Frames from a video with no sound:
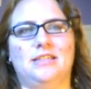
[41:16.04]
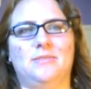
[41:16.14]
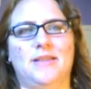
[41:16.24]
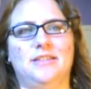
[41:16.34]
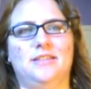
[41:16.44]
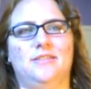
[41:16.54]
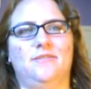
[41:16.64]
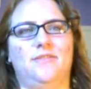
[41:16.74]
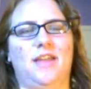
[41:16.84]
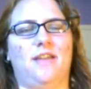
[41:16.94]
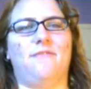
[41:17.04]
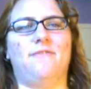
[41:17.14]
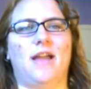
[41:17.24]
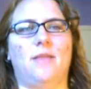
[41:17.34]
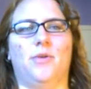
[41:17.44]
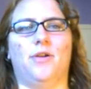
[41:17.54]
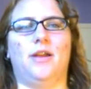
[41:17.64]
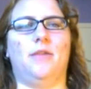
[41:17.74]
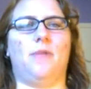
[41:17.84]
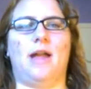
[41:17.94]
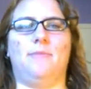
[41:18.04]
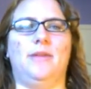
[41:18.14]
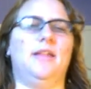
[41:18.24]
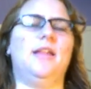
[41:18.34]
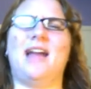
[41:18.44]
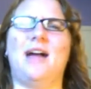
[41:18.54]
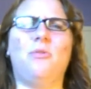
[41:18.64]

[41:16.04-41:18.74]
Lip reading: inexpensive thing of fiber and wrap it,